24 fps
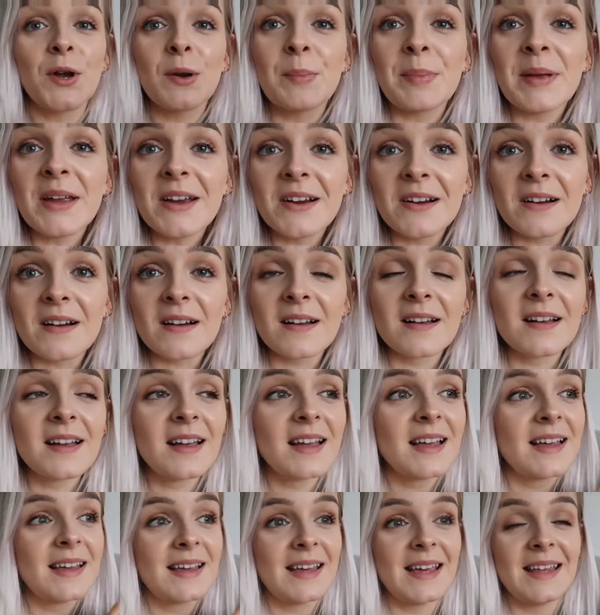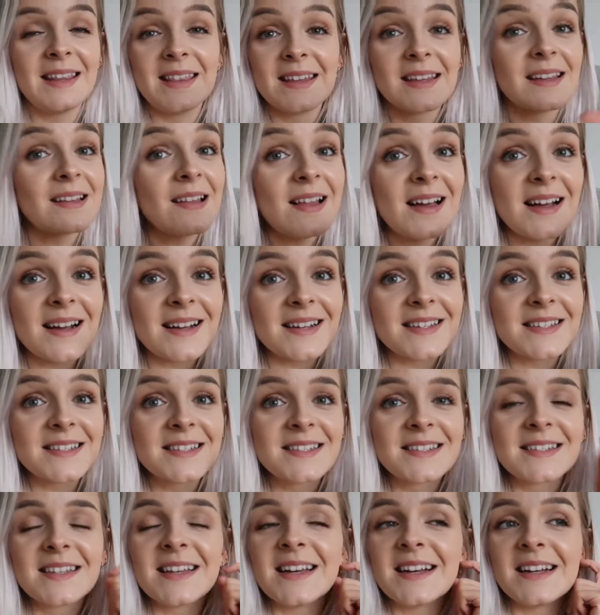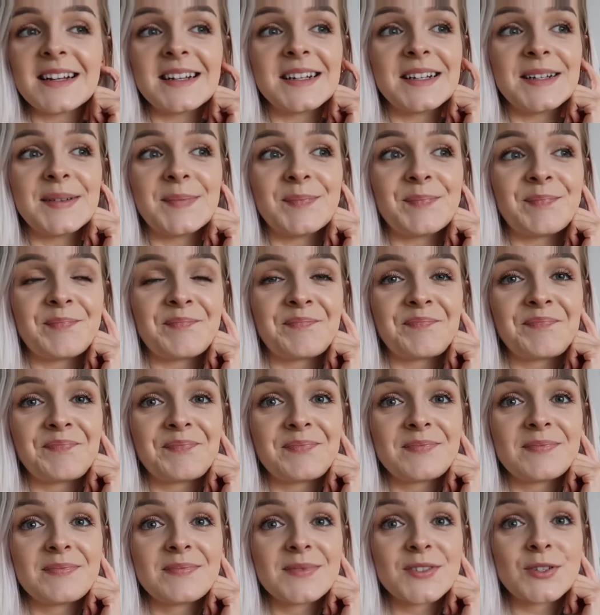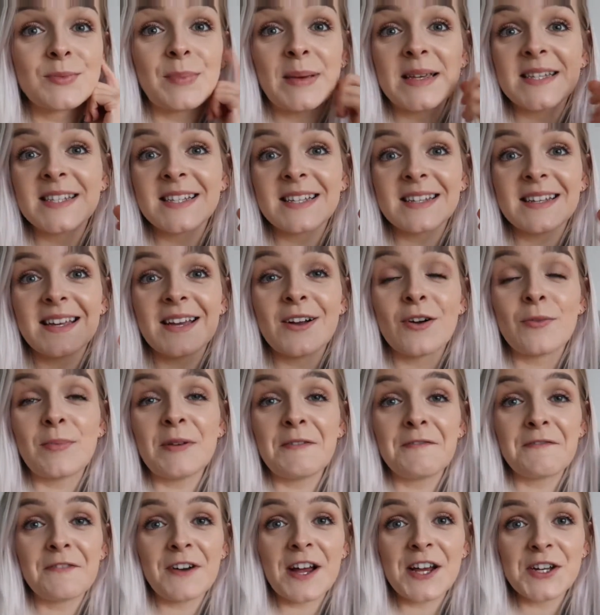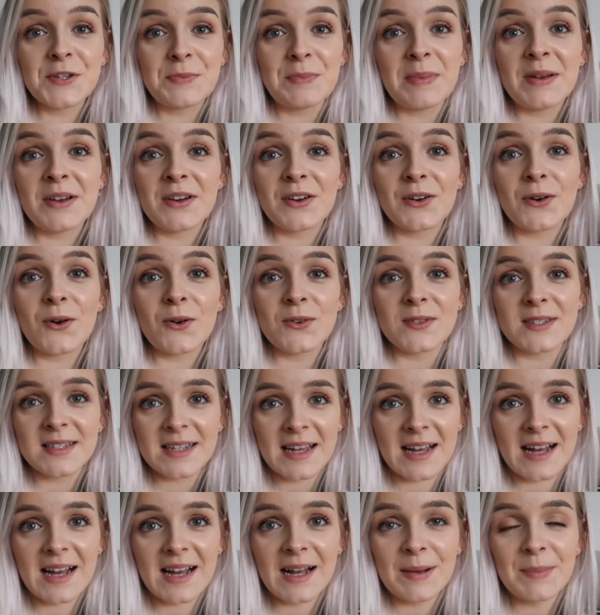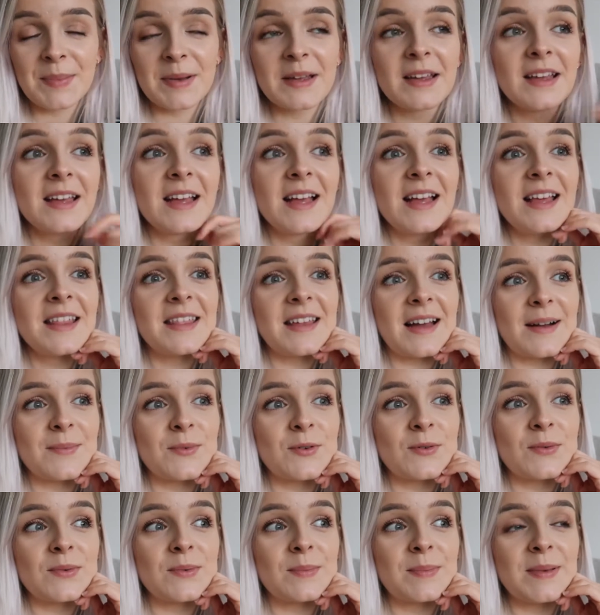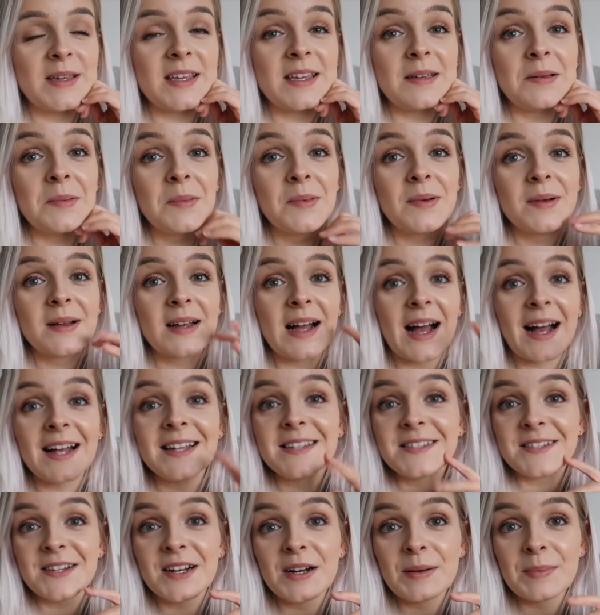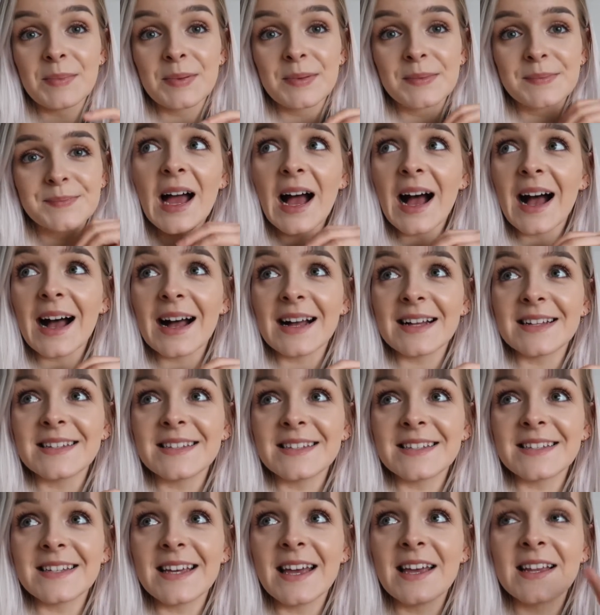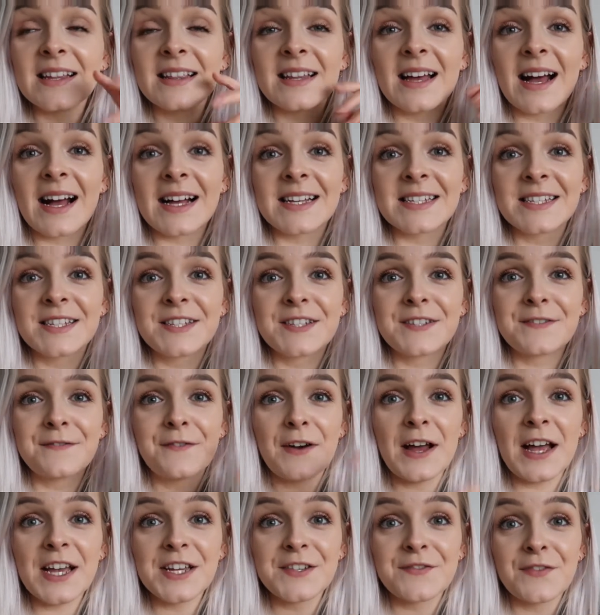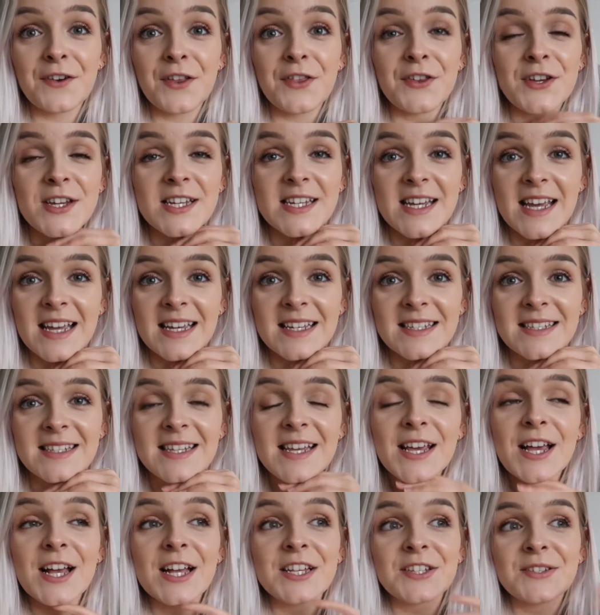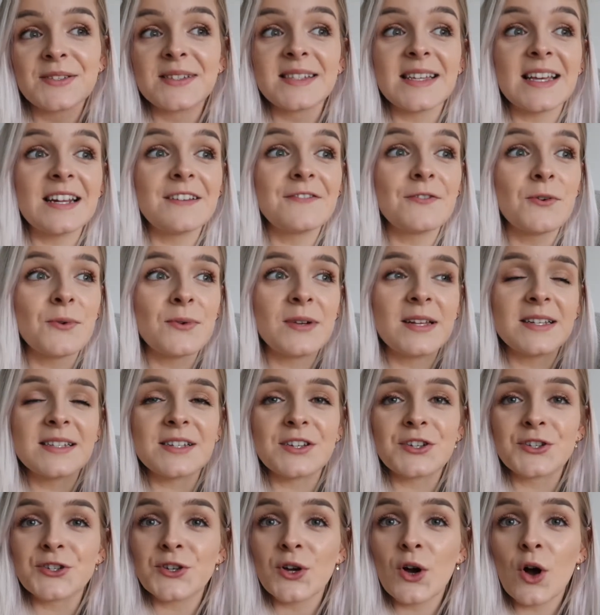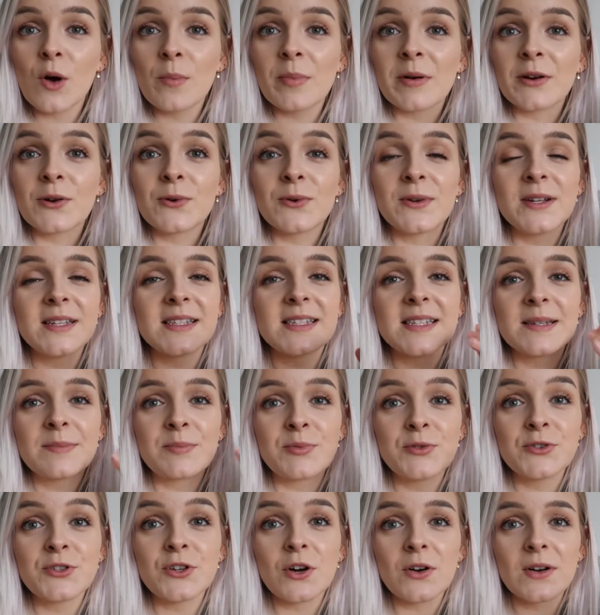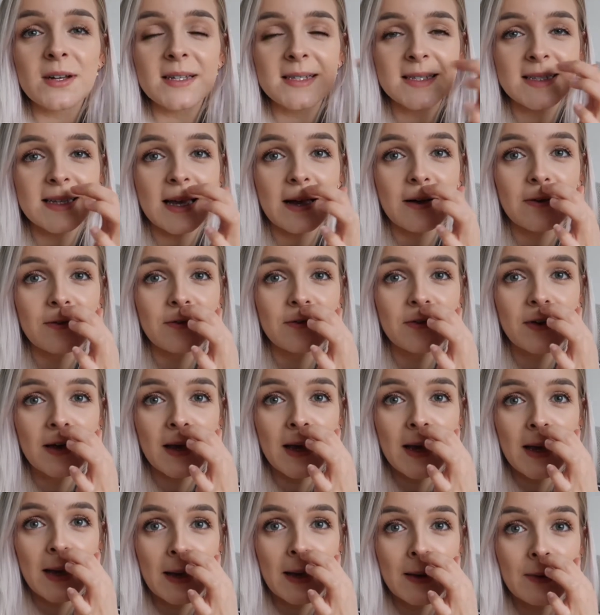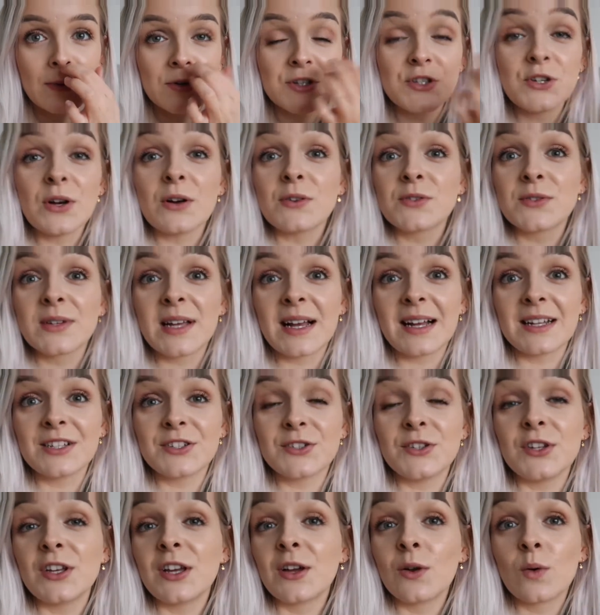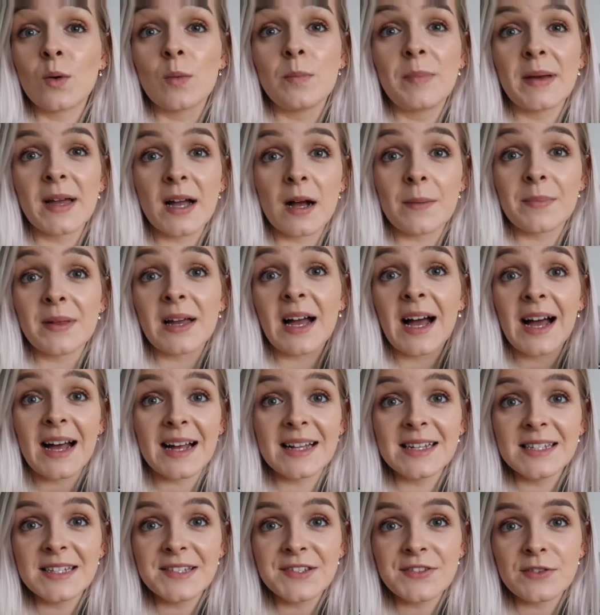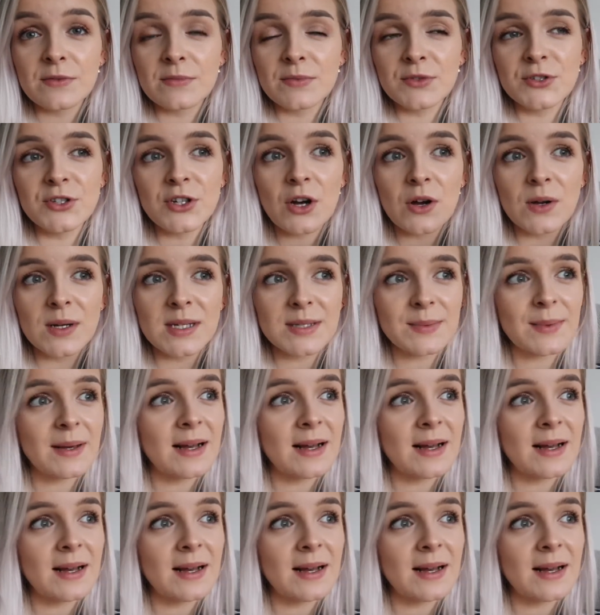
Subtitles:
your beer in the glass. So basically it'll be fresh beer on tap that will be canned up, and it lasts fresh for 3 days. So instead of going into a shop or going into Brewdog itself, which you also can do, you can go and pick up the cans from Brewdog as